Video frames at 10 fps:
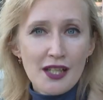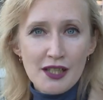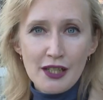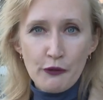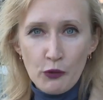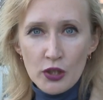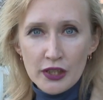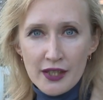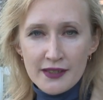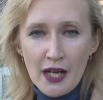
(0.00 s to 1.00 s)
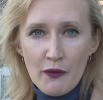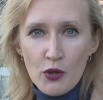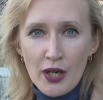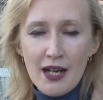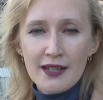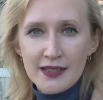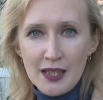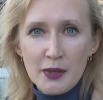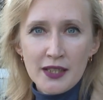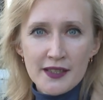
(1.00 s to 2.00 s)
Not a telephone conversation, but
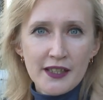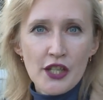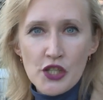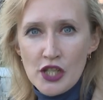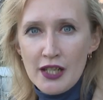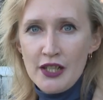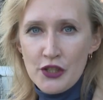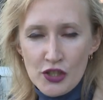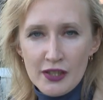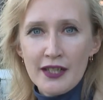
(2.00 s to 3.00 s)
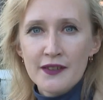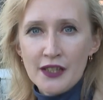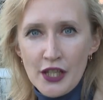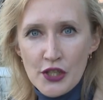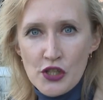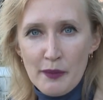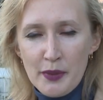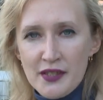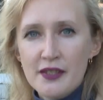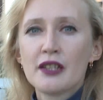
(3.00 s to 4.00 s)
a face-to-face meeting. The presidents of
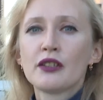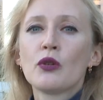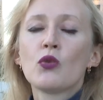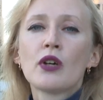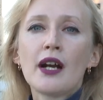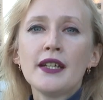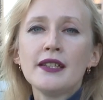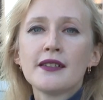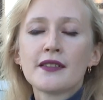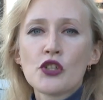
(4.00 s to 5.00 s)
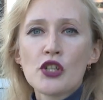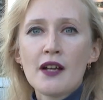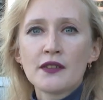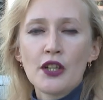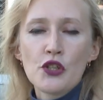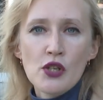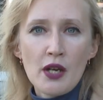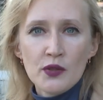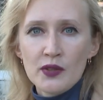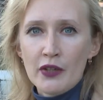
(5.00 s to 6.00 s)
Ukraine and the United States met at the
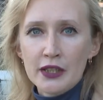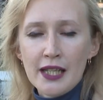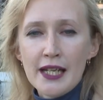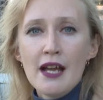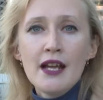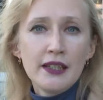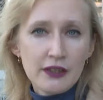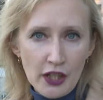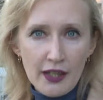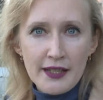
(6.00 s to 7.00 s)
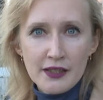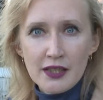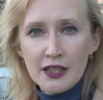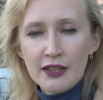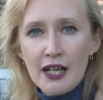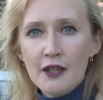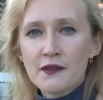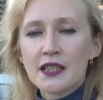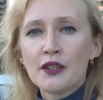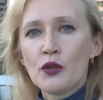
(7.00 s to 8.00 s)
Intercontinental Hotel in Midtown Manhattan
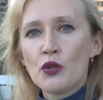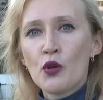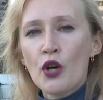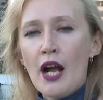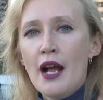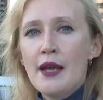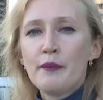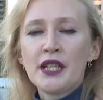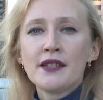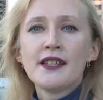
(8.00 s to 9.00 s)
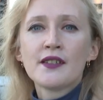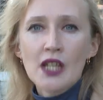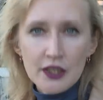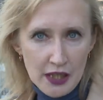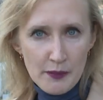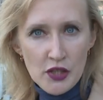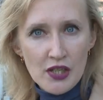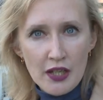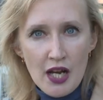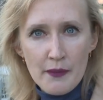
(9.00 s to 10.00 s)
in front of dozens of television cameras.